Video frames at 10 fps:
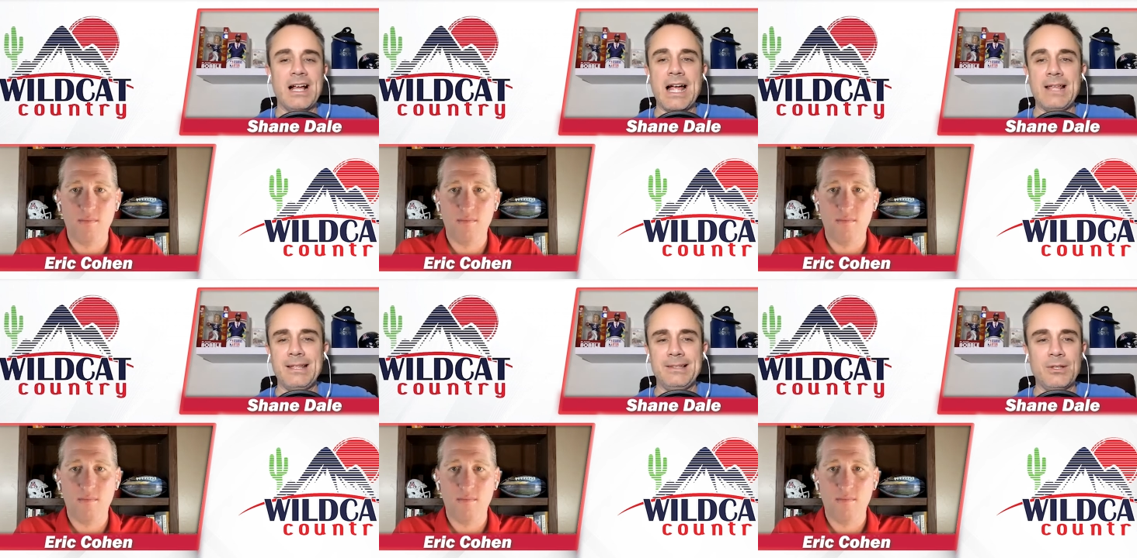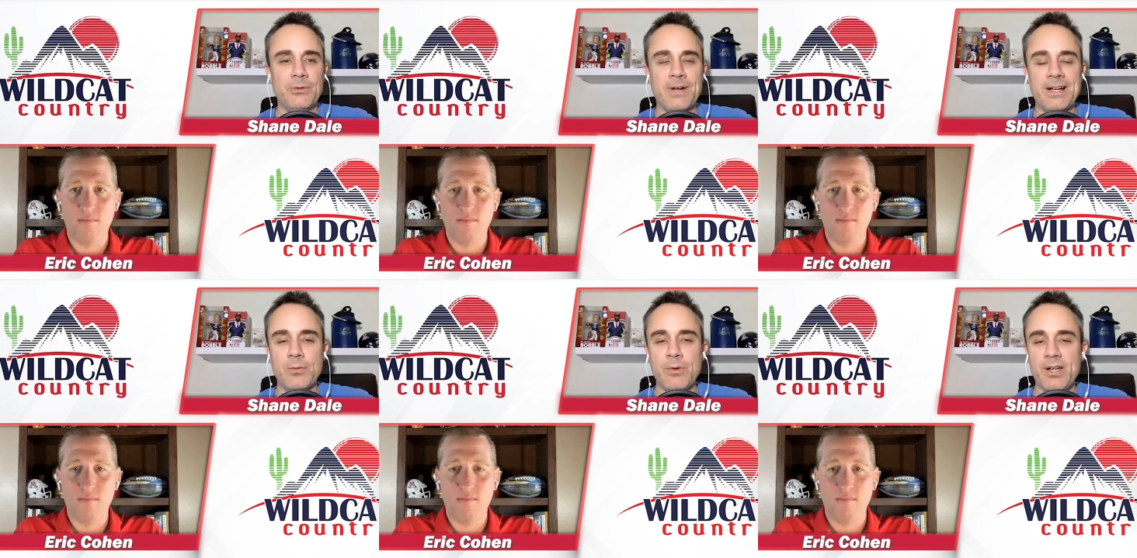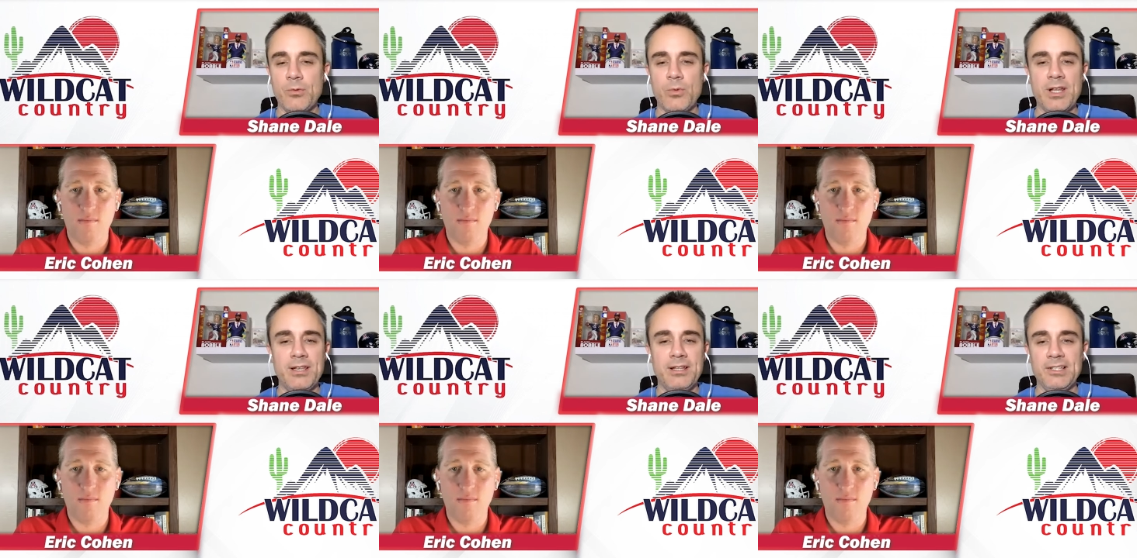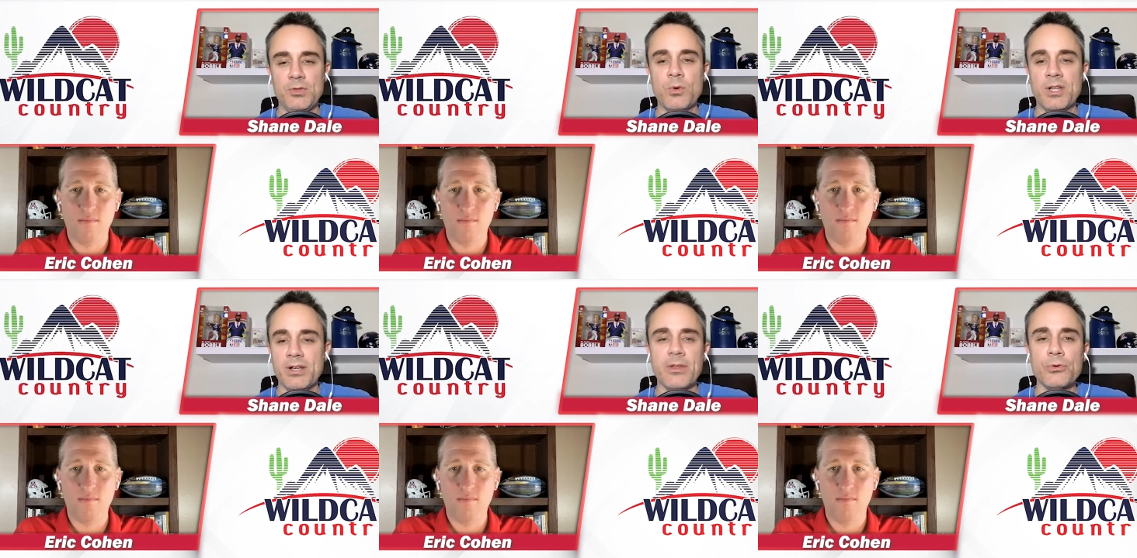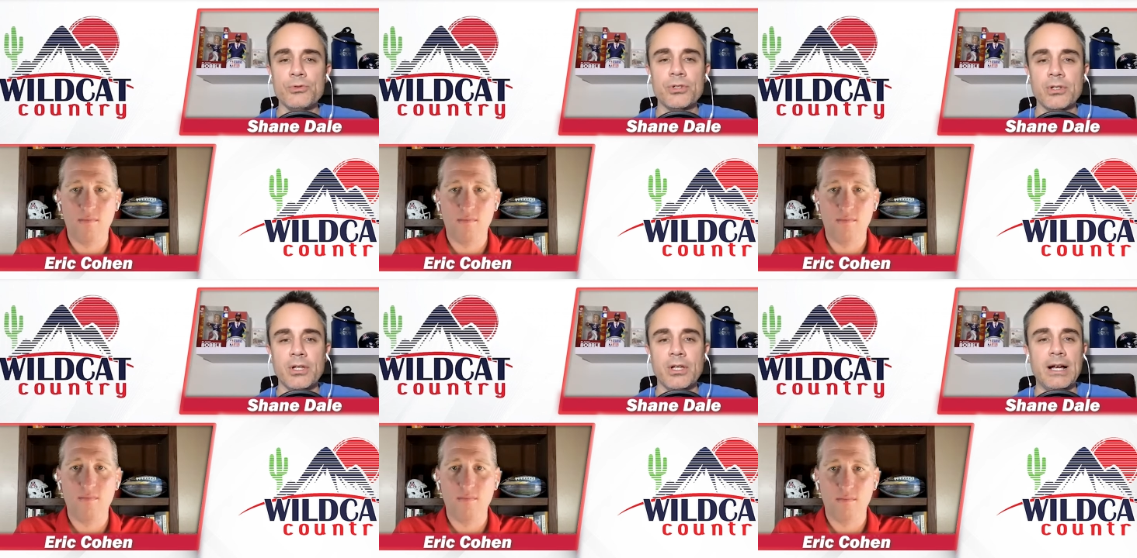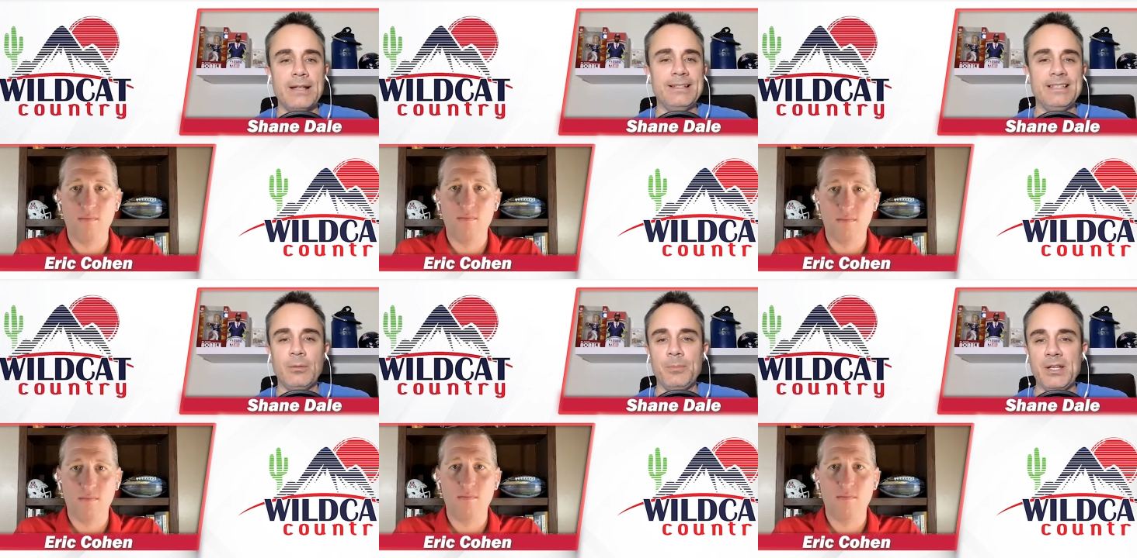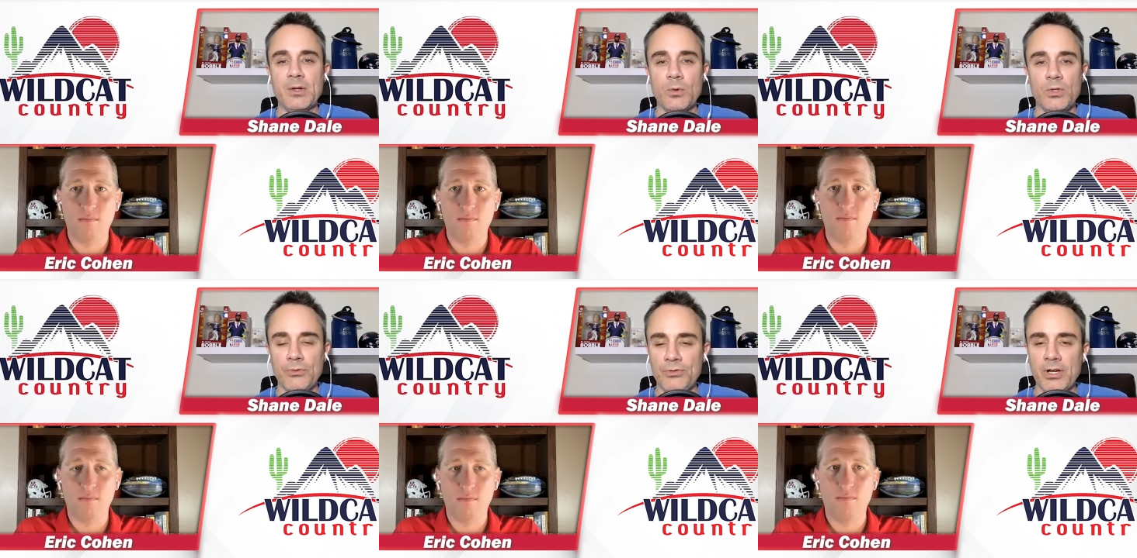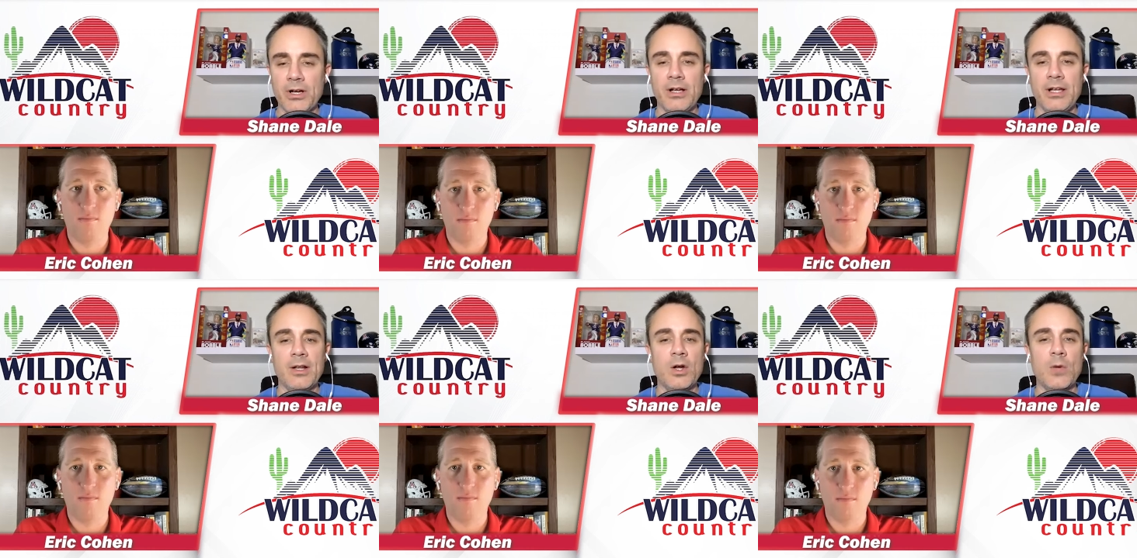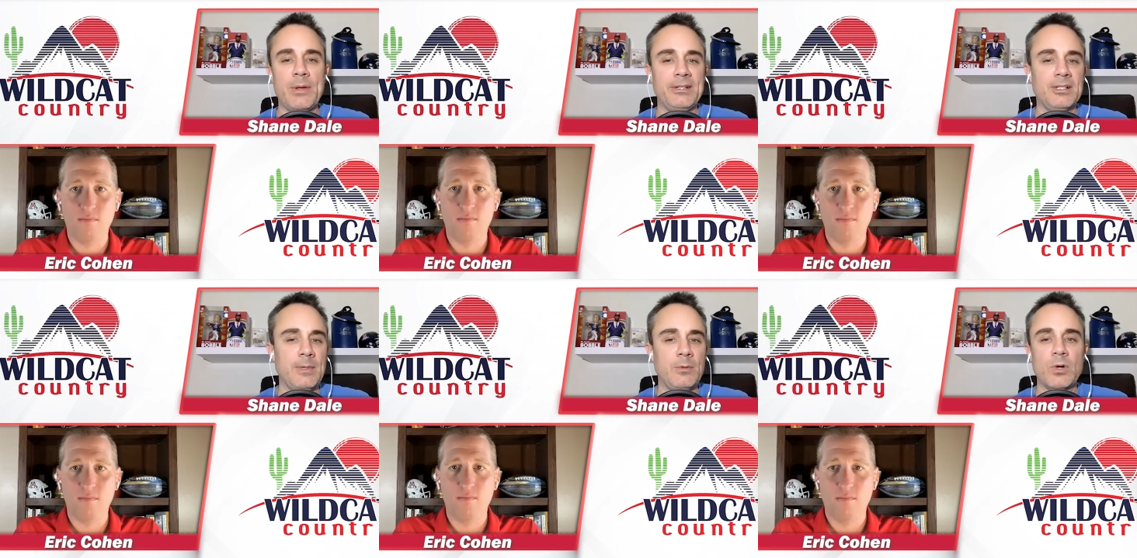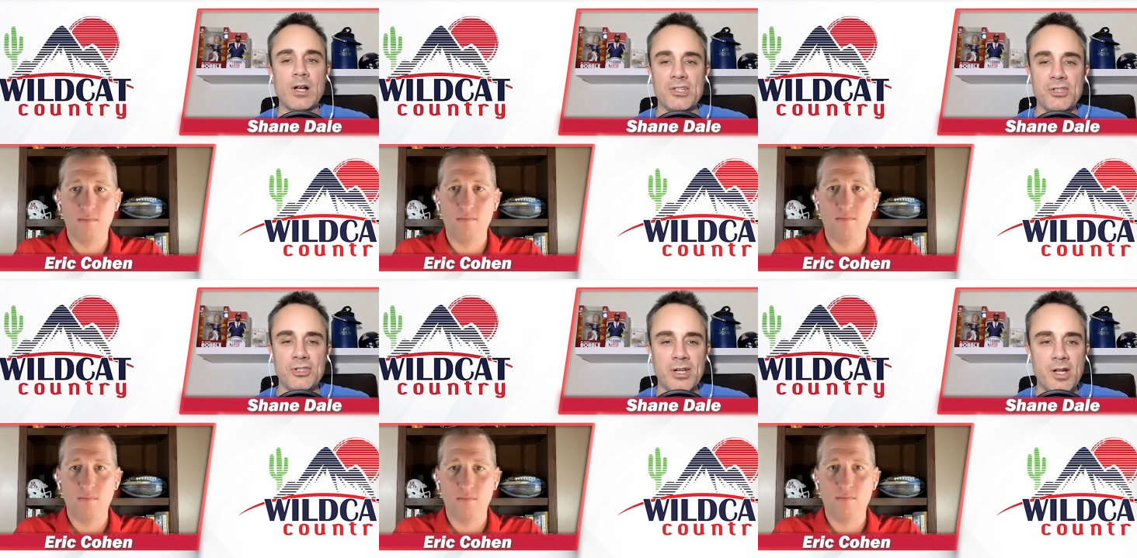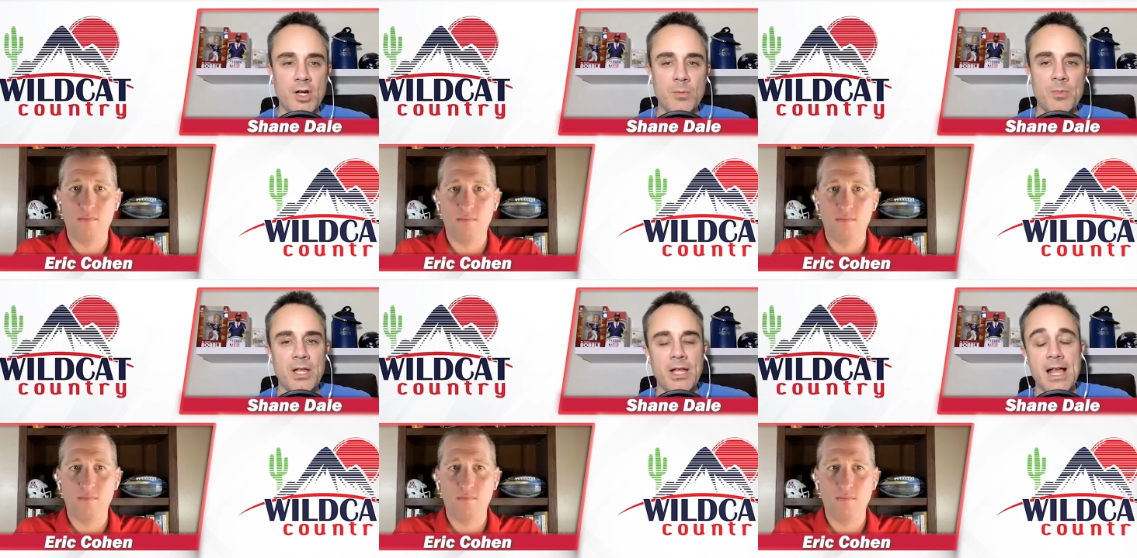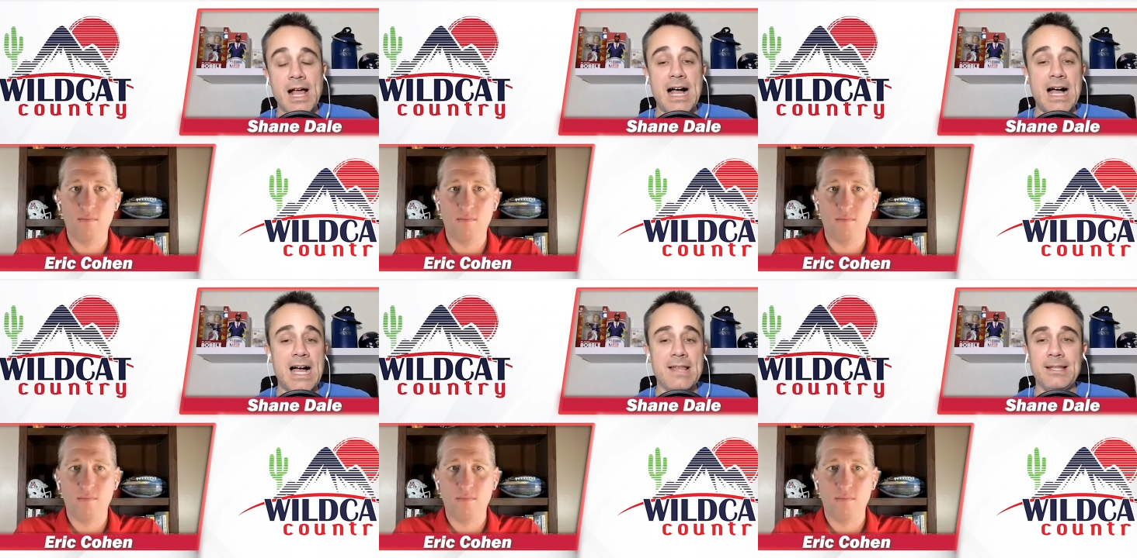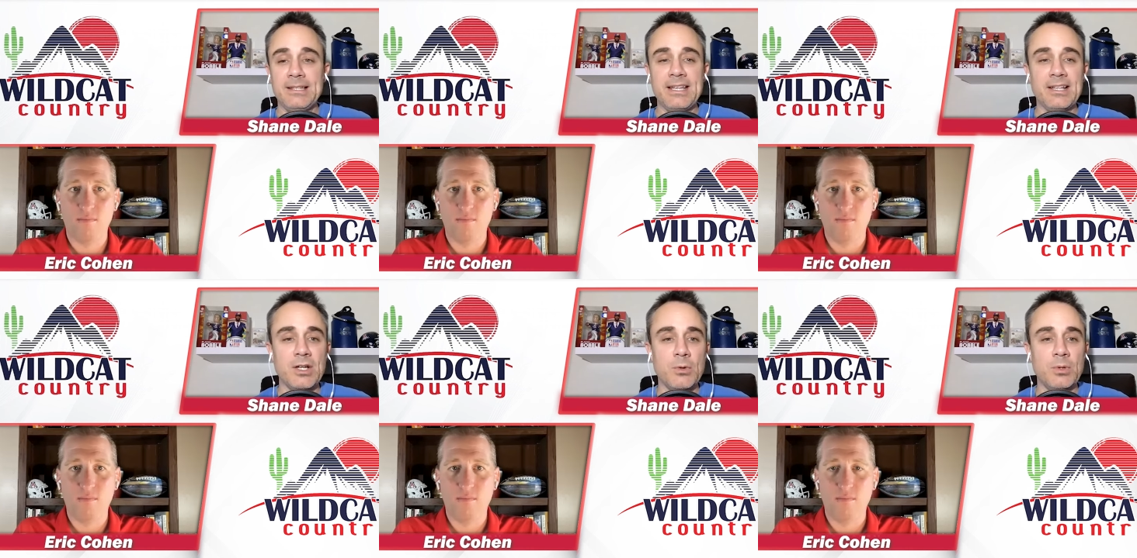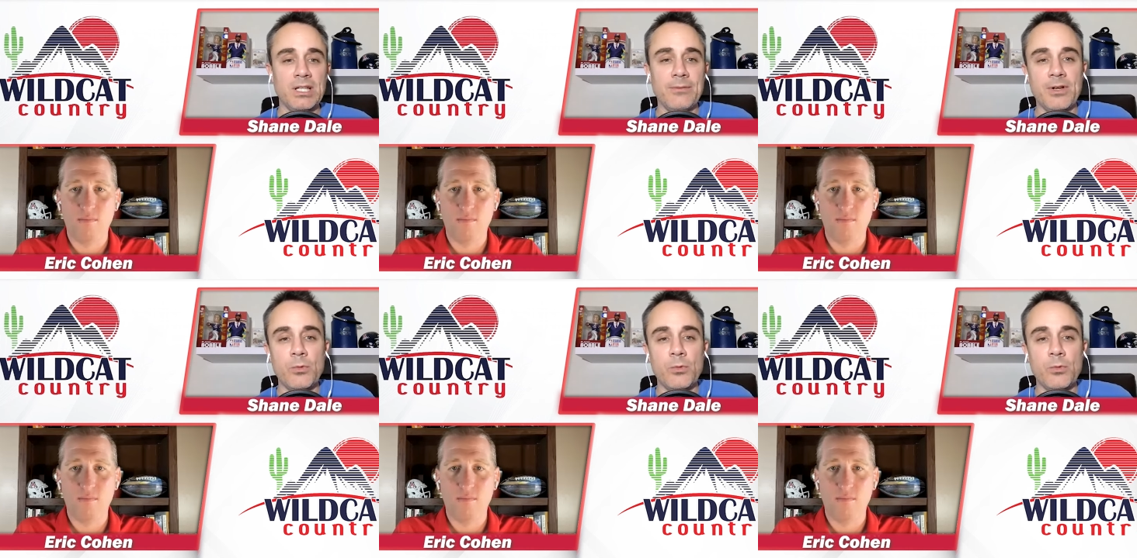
Speaker 1: I think they'll find a way to win at least one of those. I think they'll beat Utah at home. I think they'll beat Washington at home. I think they could go 11